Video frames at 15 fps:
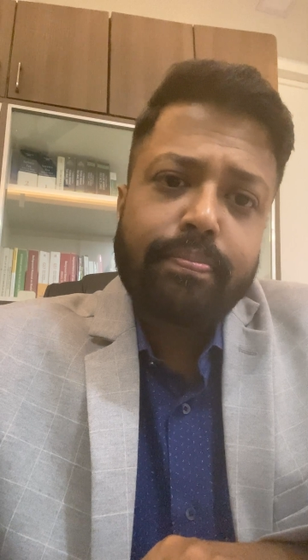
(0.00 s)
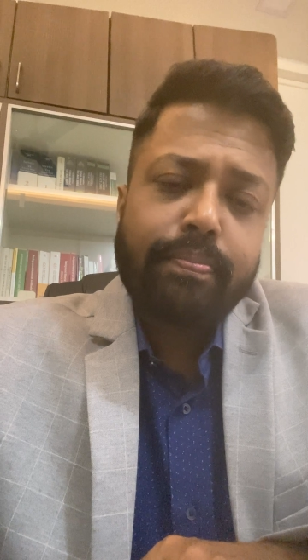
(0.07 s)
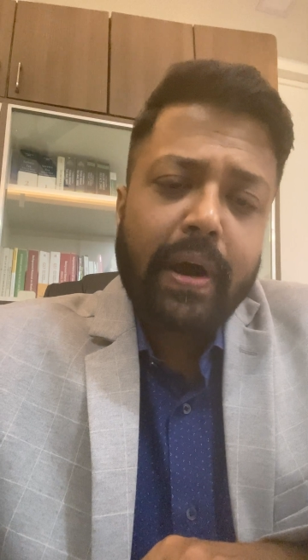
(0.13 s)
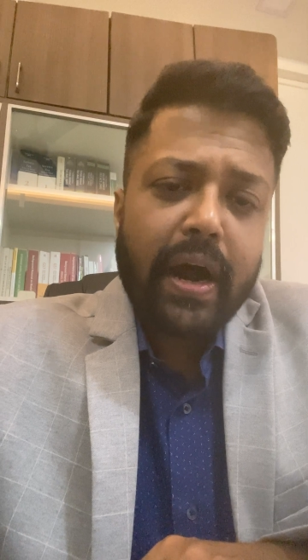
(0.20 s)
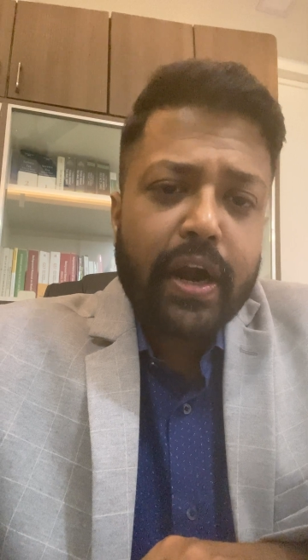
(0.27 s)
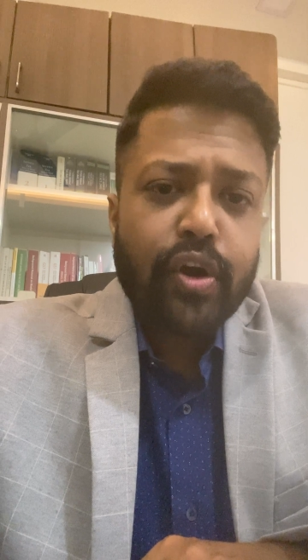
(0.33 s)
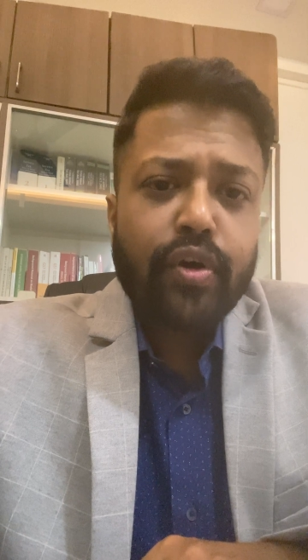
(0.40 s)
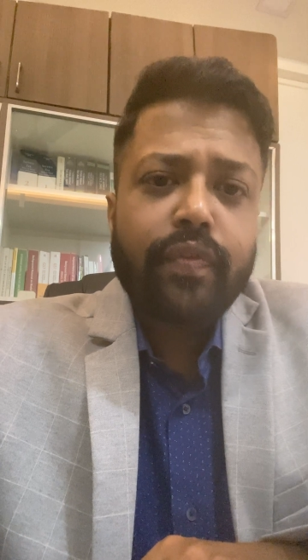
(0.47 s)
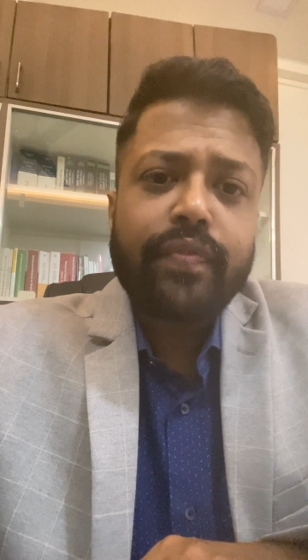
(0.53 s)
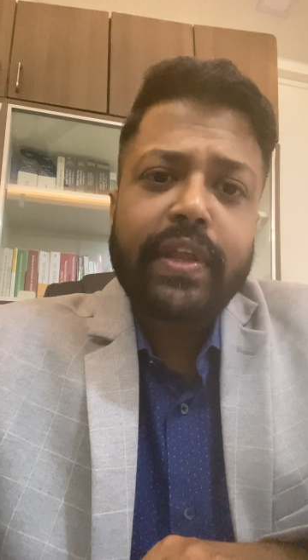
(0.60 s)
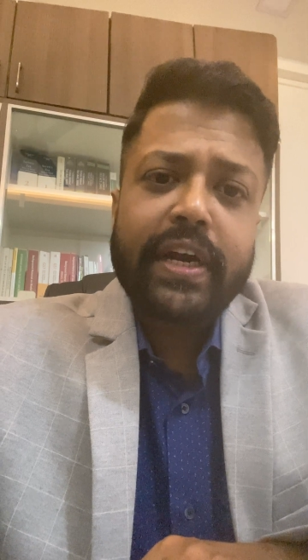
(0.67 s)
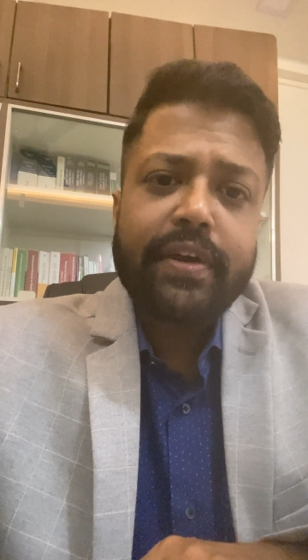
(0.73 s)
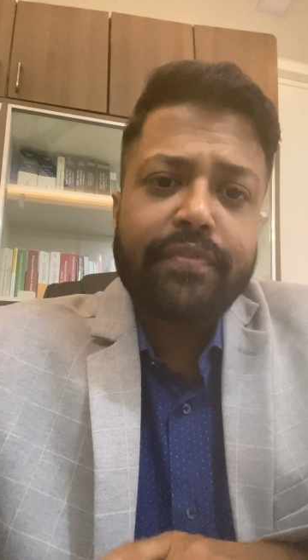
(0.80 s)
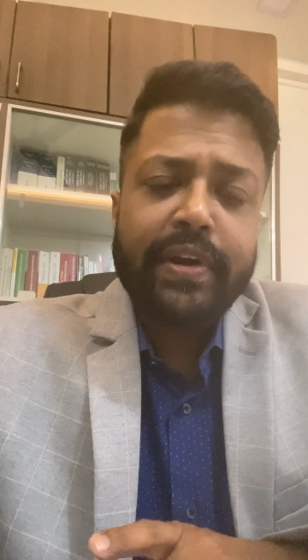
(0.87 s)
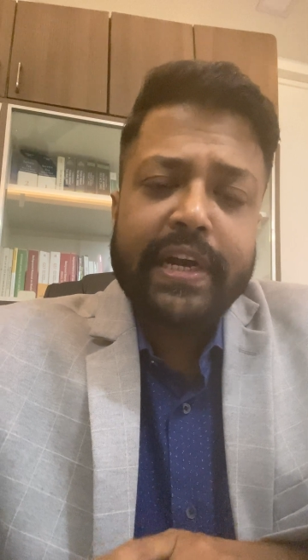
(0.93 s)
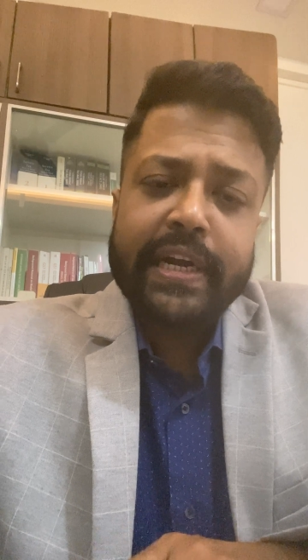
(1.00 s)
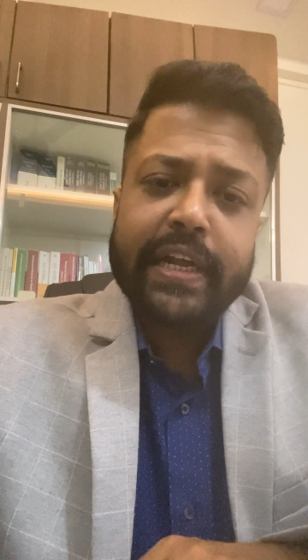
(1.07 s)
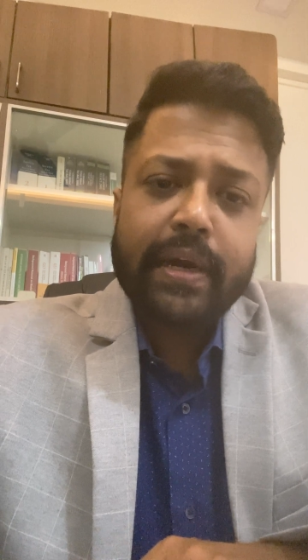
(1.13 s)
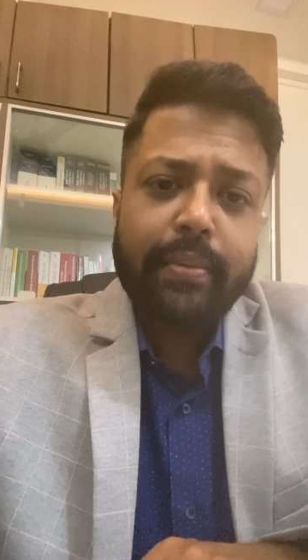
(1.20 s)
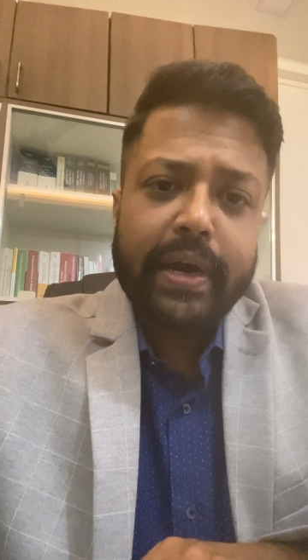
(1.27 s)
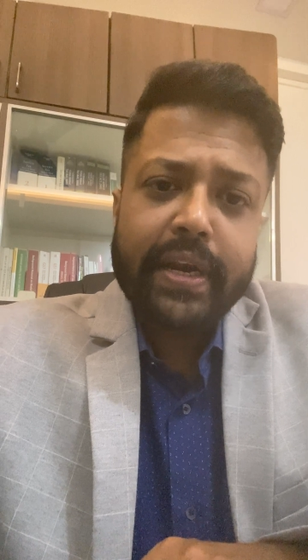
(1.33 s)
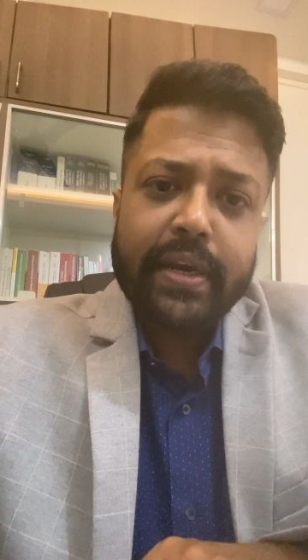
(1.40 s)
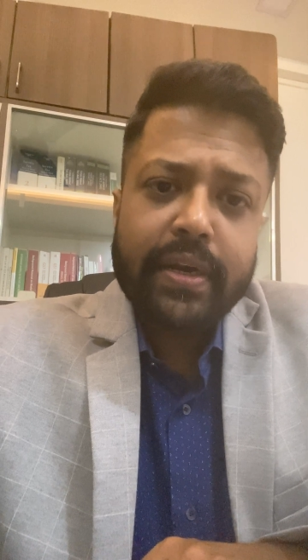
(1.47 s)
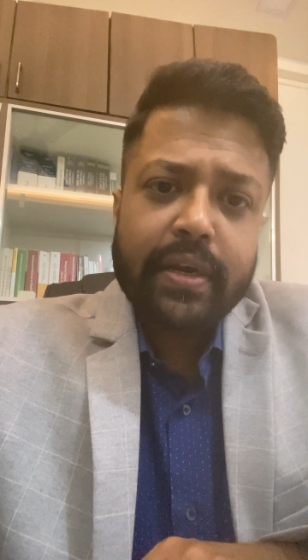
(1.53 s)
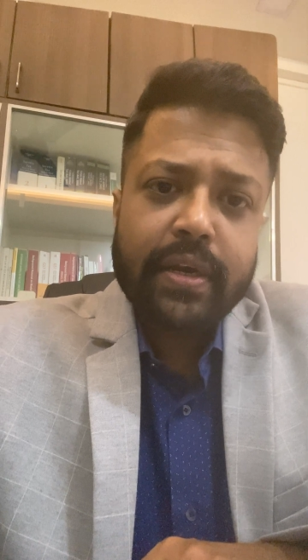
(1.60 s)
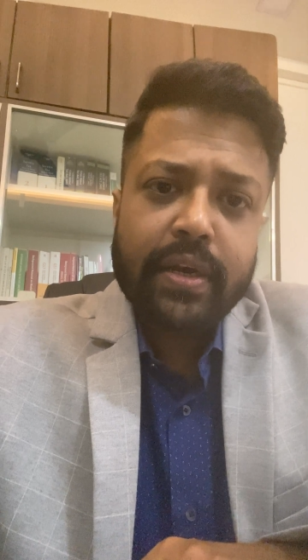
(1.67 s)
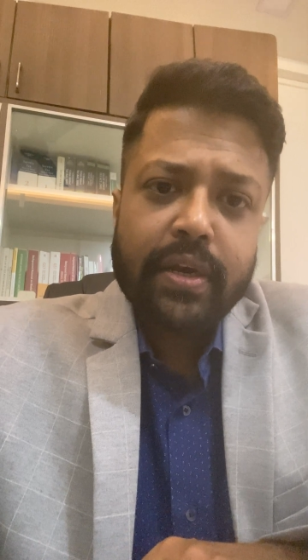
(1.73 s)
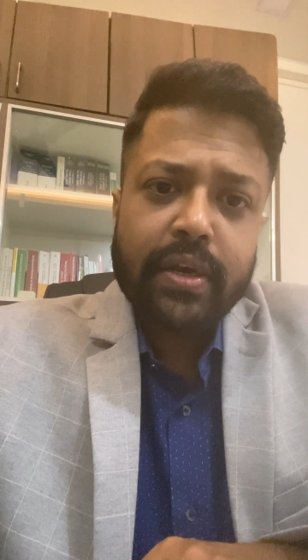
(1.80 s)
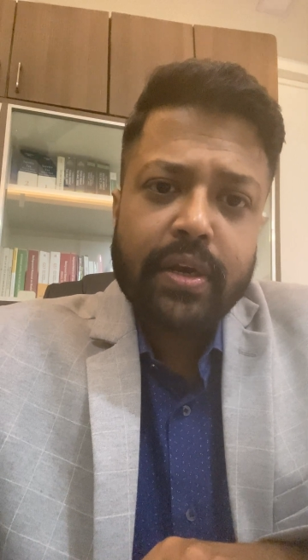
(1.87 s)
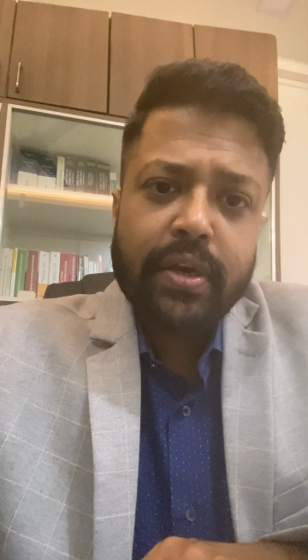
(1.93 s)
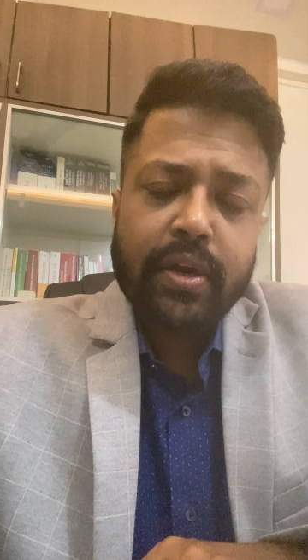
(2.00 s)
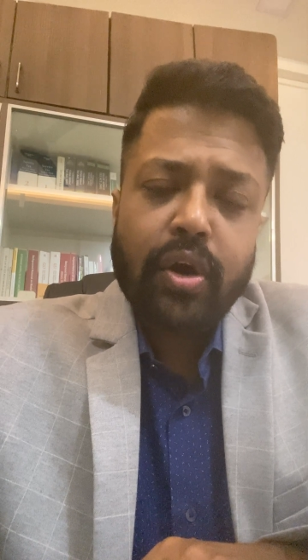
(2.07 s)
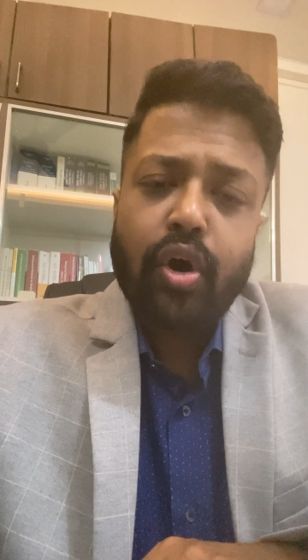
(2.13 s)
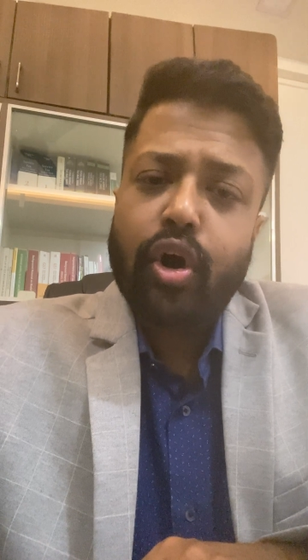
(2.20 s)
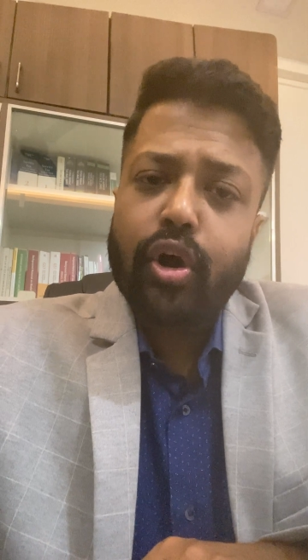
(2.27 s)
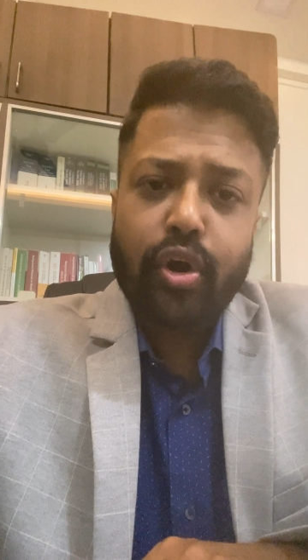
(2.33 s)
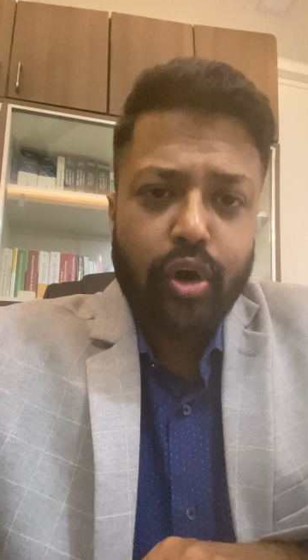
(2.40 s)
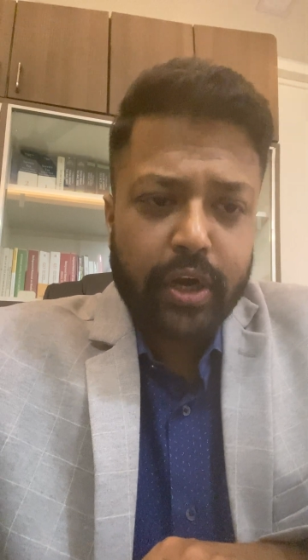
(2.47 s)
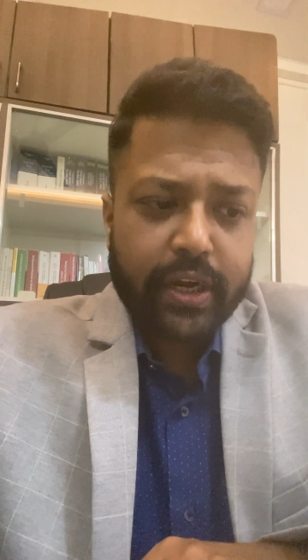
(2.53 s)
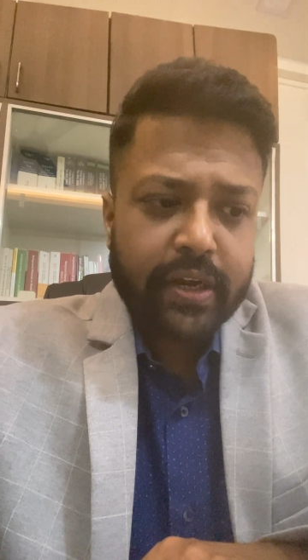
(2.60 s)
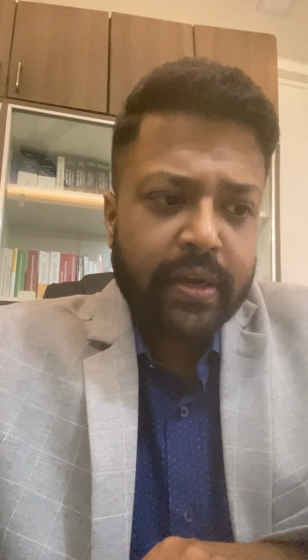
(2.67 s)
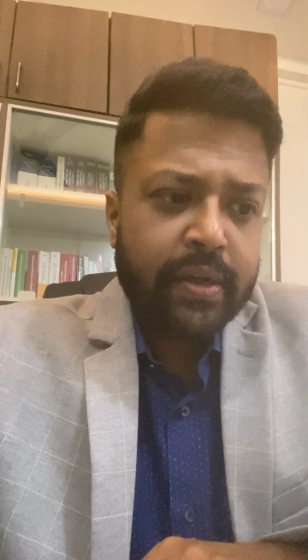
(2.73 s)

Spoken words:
part of that wind turbine or not.